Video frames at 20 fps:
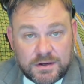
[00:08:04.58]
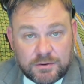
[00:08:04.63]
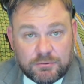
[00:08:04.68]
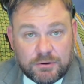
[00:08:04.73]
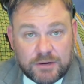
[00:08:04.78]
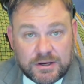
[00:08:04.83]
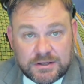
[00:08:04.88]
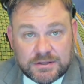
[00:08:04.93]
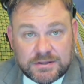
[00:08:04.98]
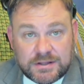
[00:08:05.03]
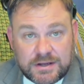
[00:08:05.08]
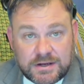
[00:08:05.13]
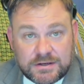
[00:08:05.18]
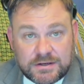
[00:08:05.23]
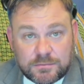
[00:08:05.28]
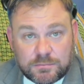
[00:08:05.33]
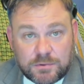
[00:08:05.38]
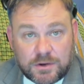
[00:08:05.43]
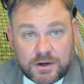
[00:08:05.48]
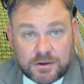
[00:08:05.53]
a
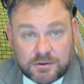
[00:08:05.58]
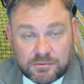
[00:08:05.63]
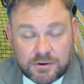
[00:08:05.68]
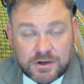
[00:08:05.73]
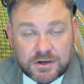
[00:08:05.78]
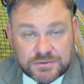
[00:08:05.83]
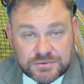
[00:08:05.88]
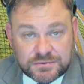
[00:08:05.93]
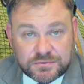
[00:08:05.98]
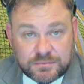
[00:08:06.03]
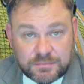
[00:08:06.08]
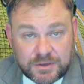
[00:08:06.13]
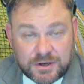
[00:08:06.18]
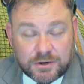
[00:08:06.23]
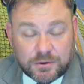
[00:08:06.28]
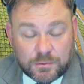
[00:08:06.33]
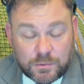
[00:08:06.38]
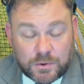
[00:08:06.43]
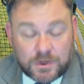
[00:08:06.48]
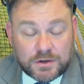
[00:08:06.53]
regulated recreational
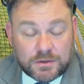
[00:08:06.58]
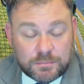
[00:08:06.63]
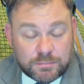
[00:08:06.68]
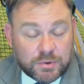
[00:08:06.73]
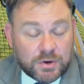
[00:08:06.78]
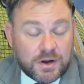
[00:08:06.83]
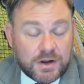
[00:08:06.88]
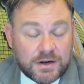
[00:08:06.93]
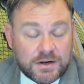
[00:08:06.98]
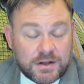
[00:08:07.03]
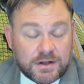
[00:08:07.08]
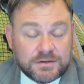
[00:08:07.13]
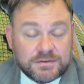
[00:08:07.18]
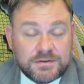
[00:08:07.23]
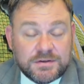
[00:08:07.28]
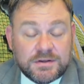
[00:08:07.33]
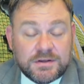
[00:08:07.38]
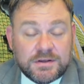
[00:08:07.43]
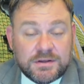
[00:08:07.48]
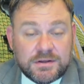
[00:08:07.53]
marijuana product
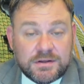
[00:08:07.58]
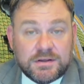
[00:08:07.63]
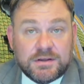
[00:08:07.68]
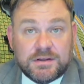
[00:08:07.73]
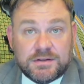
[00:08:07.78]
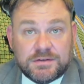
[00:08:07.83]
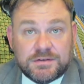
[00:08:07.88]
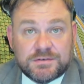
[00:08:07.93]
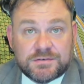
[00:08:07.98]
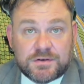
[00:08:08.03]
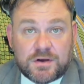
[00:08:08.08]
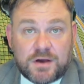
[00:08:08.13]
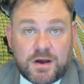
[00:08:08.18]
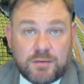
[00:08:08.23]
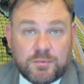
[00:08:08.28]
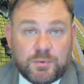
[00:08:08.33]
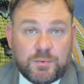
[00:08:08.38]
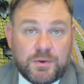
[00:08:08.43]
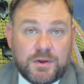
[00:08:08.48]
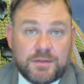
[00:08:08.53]
in this
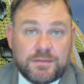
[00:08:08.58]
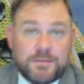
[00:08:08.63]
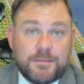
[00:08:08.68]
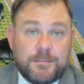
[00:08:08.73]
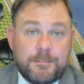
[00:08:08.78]
Commonwealth.